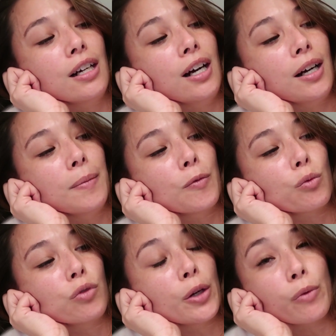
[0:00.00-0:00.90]

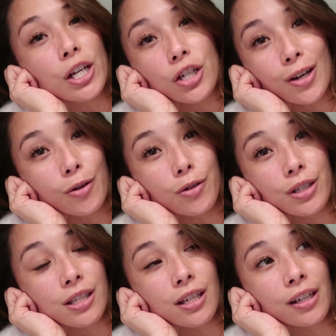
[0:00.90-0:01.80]
runway
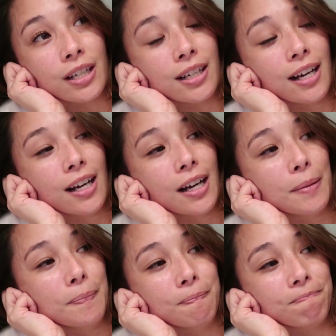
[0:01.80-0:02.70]
shows
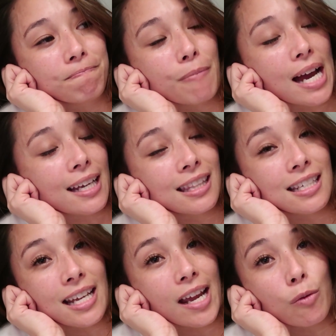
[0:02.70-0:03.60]
back in
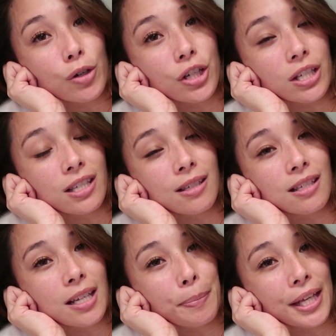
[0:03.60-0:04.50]
the day were
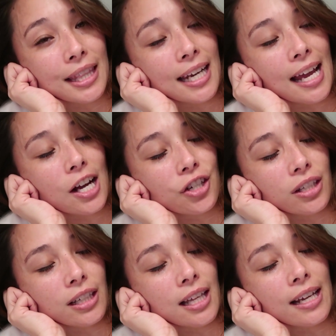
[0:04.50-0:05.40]
just something that I
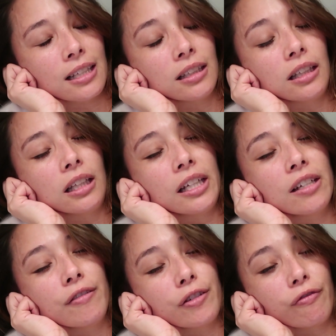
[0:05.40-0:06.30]
actually like
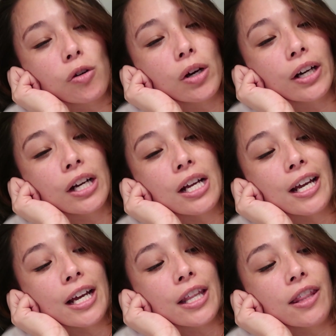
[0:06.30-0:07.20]
lived for.
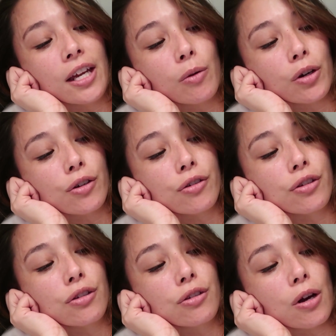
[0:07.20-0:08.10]
They were
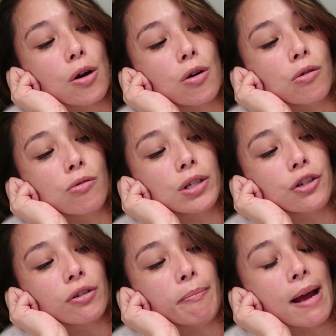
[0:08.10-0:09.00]
so
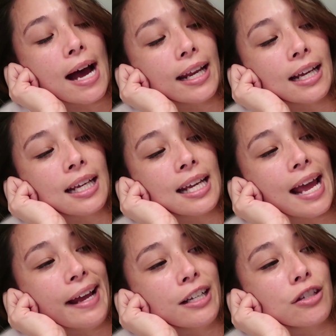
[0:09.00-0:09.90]
dramatic
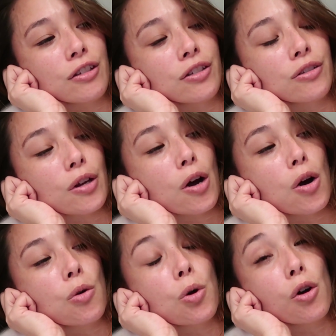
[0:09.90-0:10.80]
and
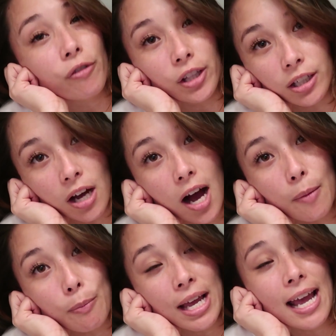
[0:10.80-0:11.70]
so over the
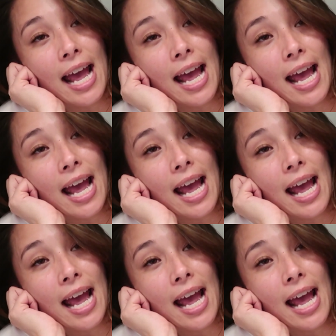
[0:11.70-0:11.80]
top